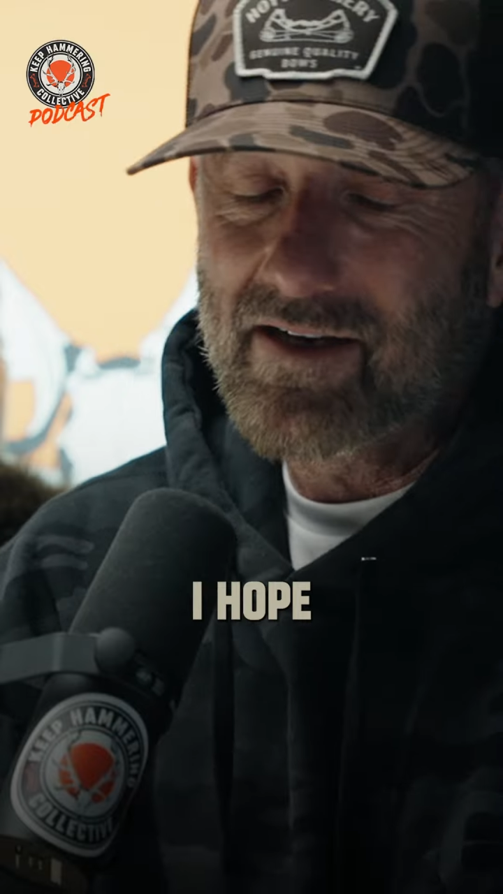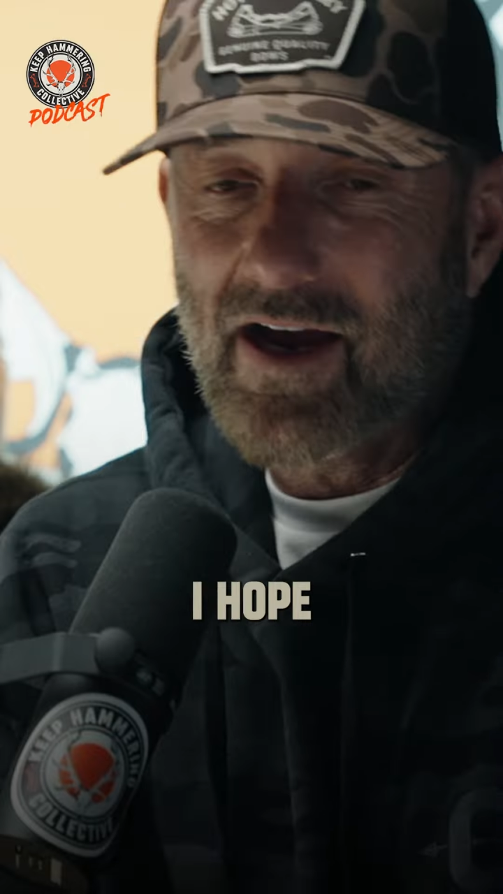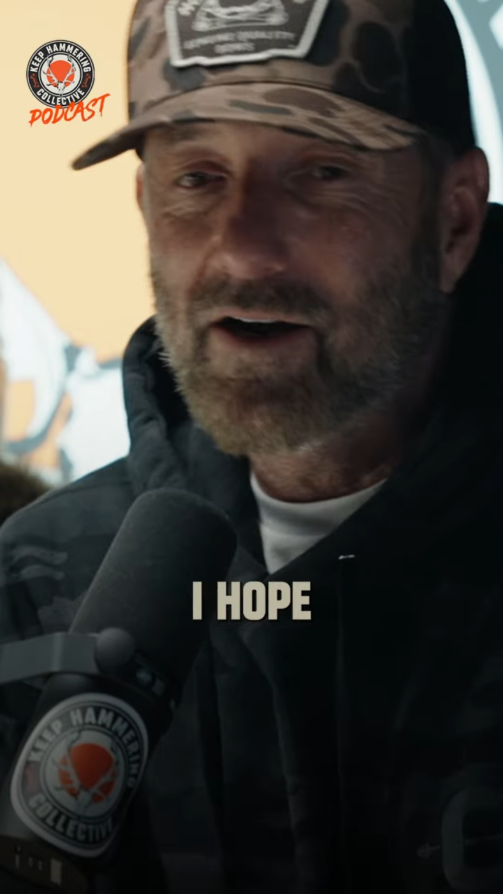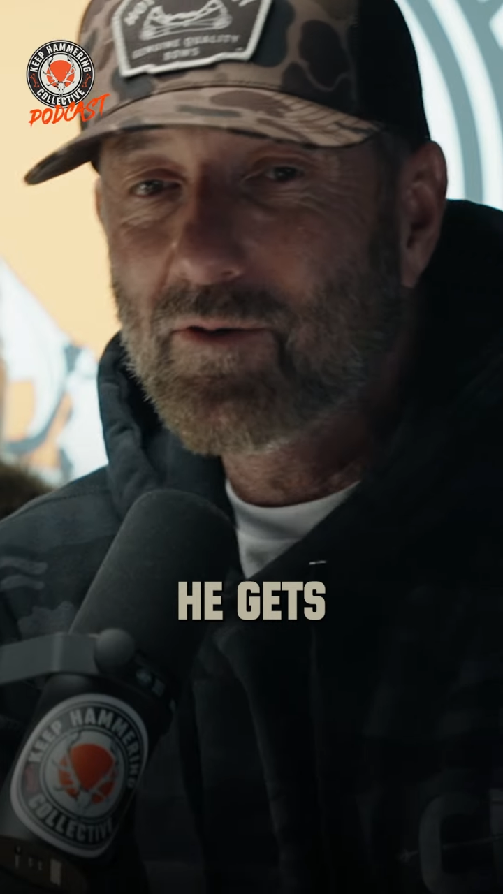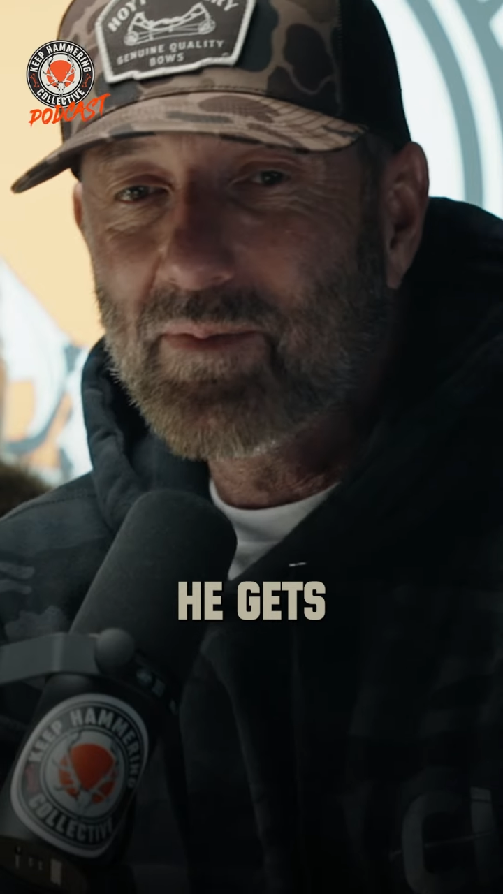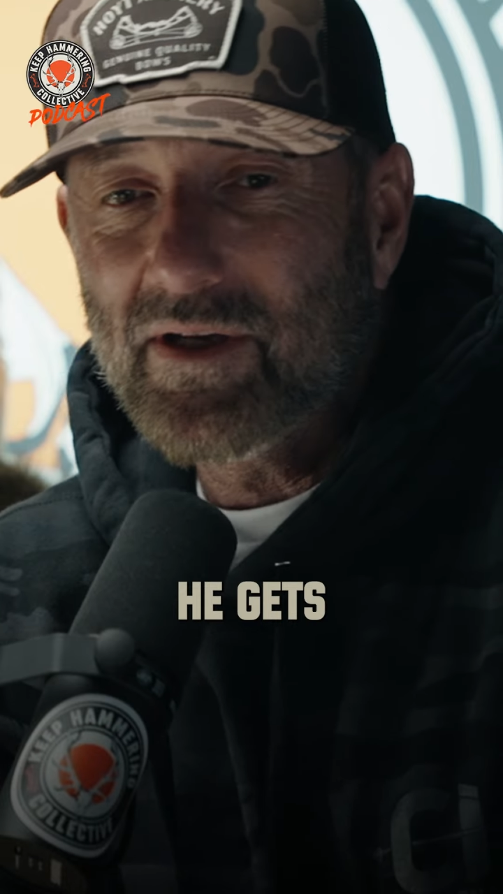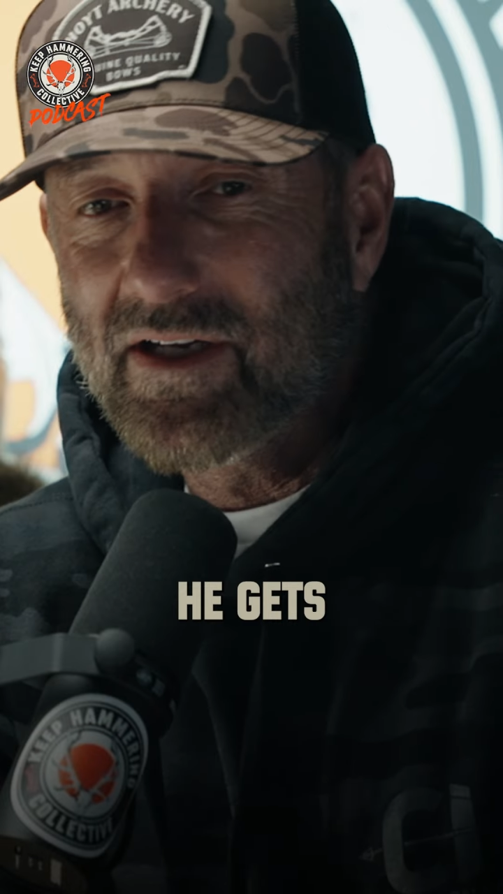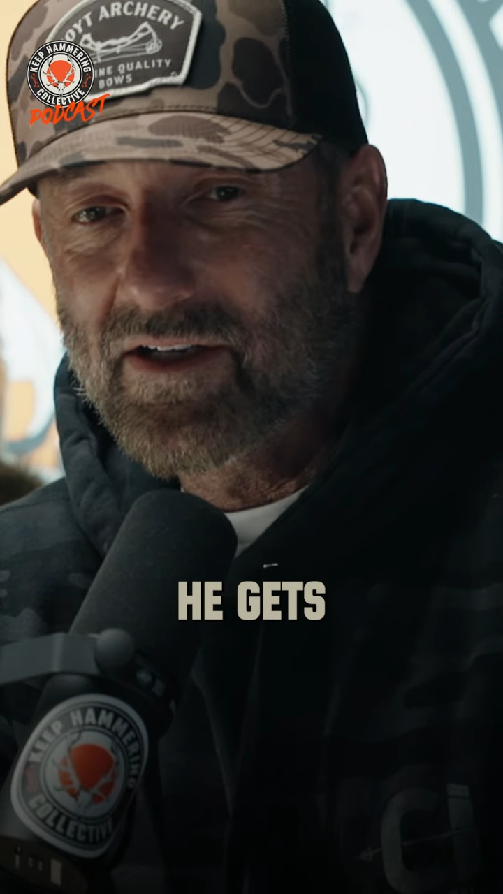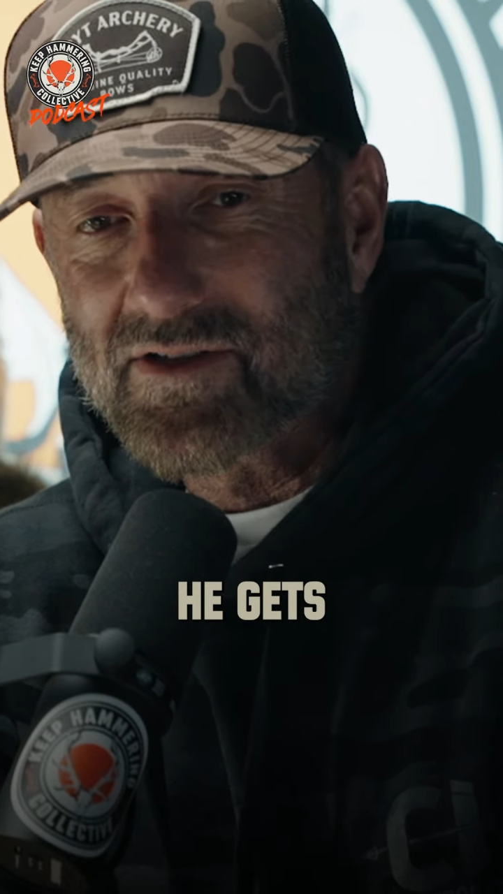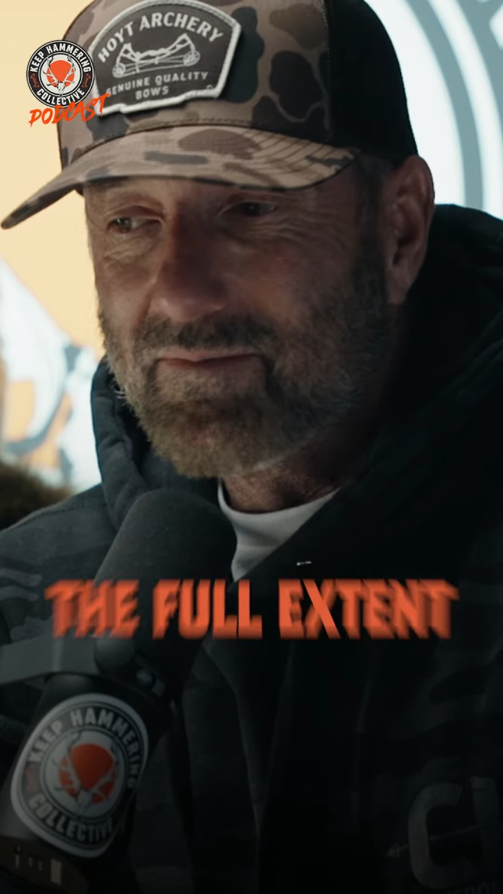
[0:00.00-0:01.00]
I hope he
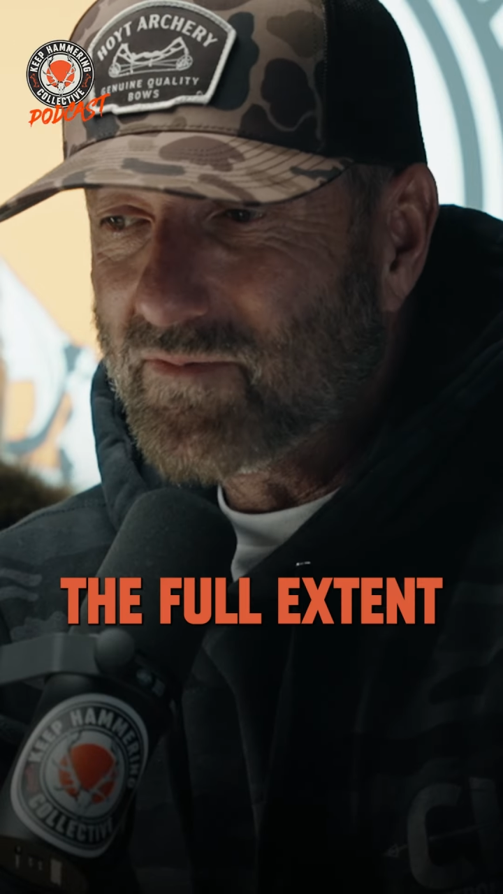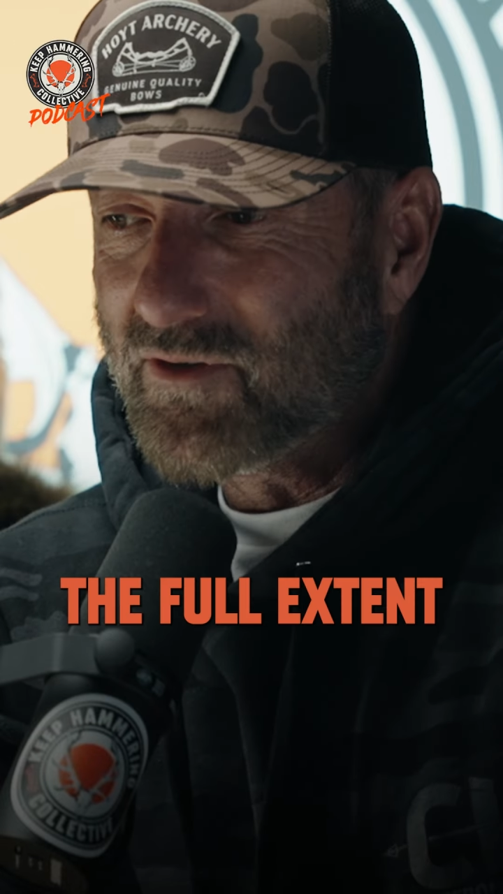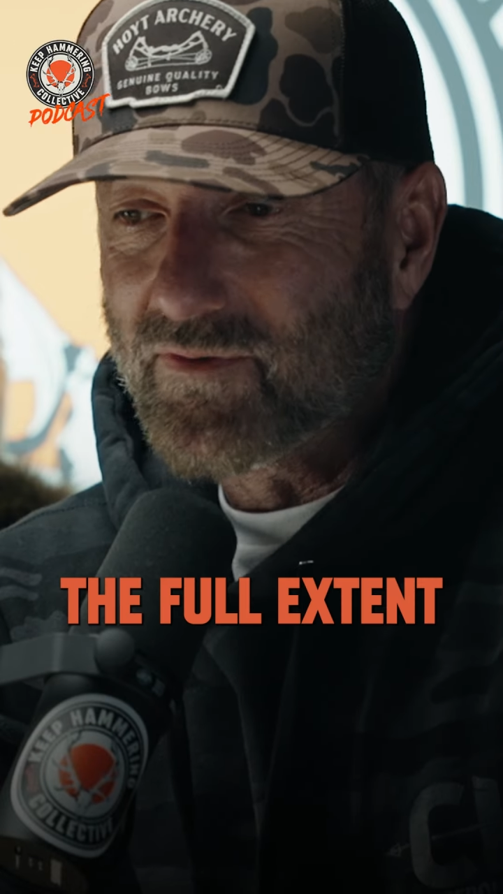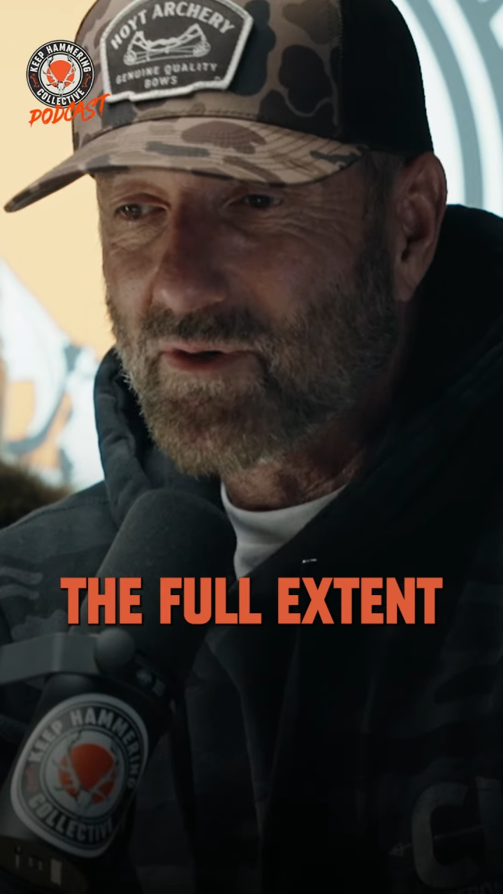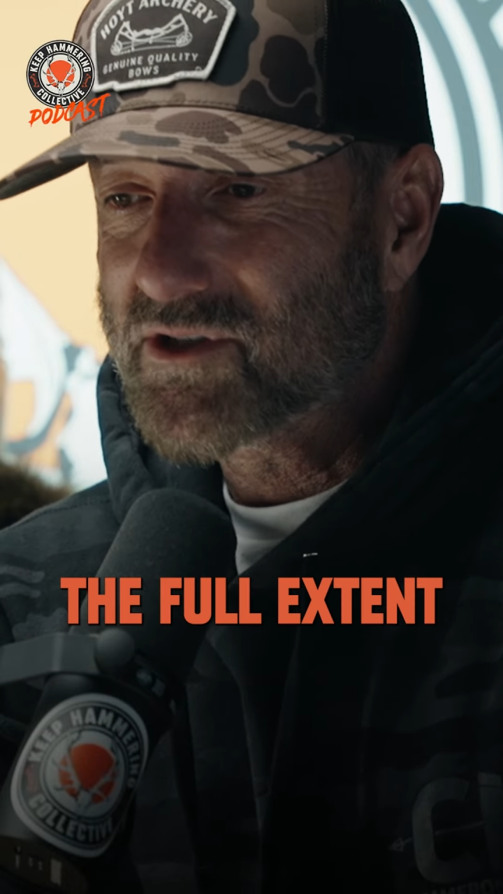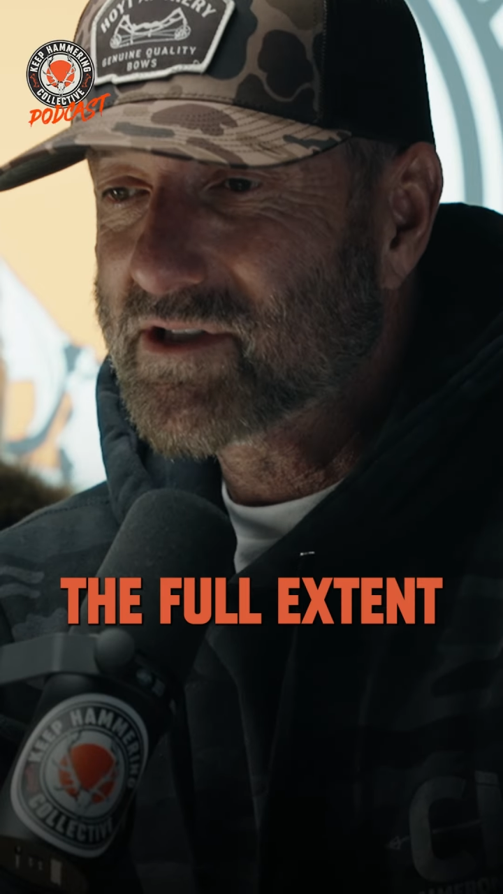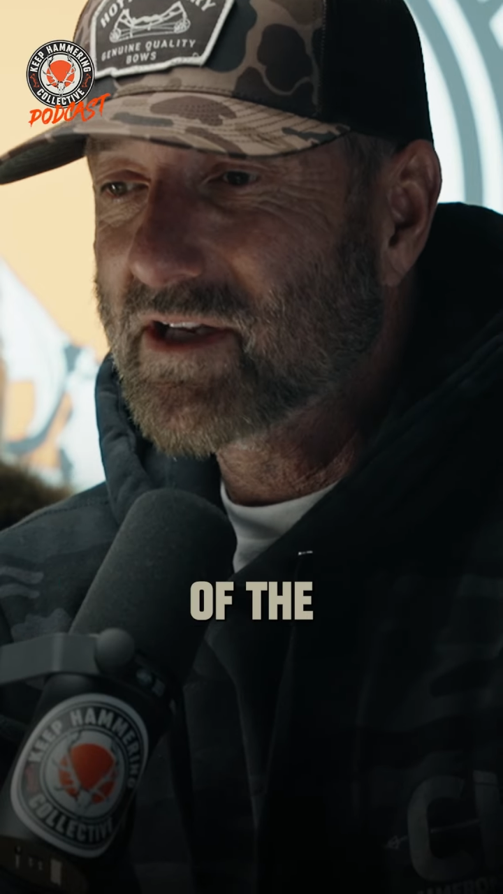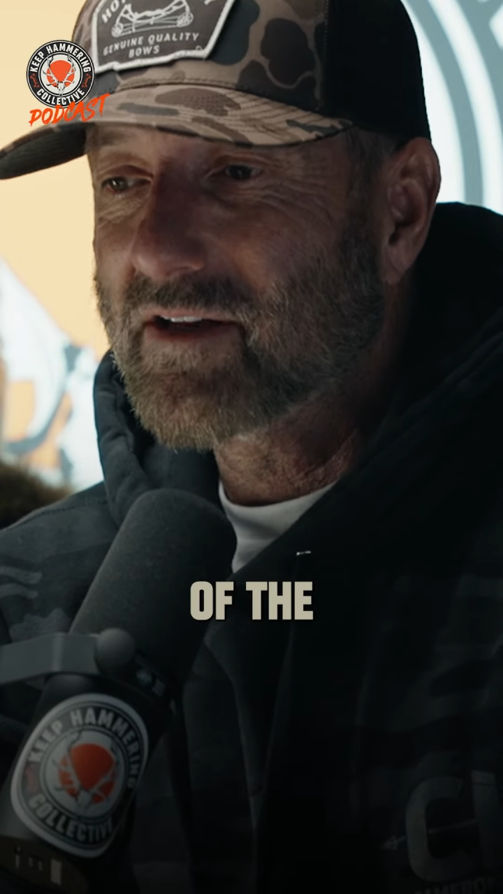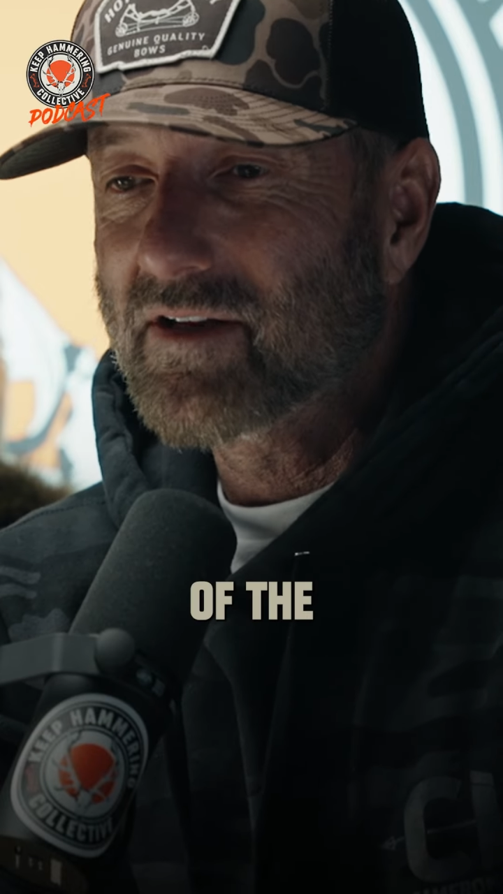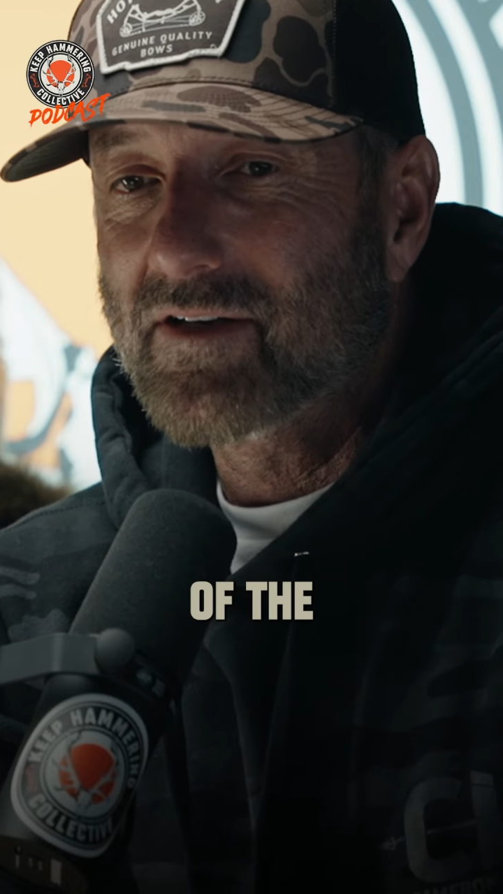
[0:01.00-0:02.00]
gets the full extent
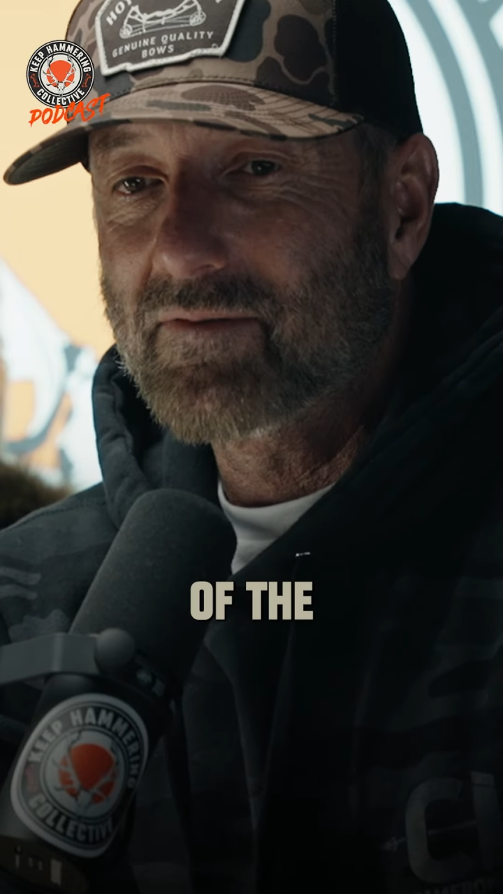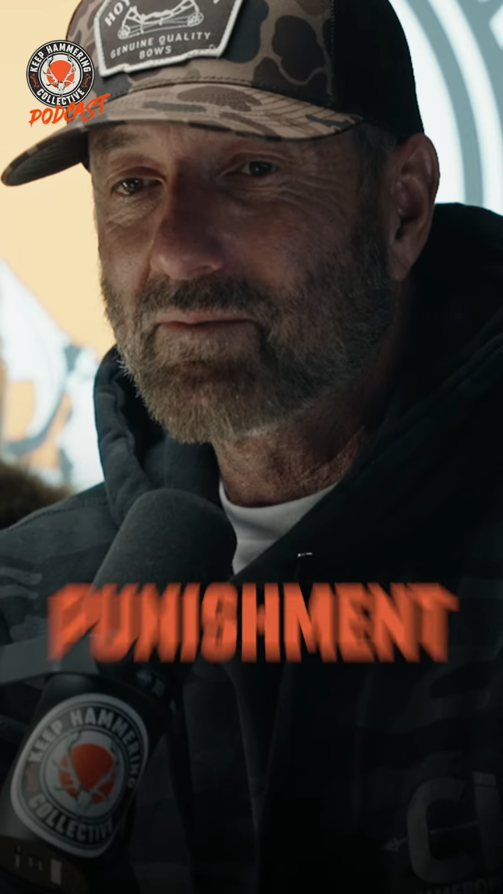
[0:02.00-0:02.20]
of the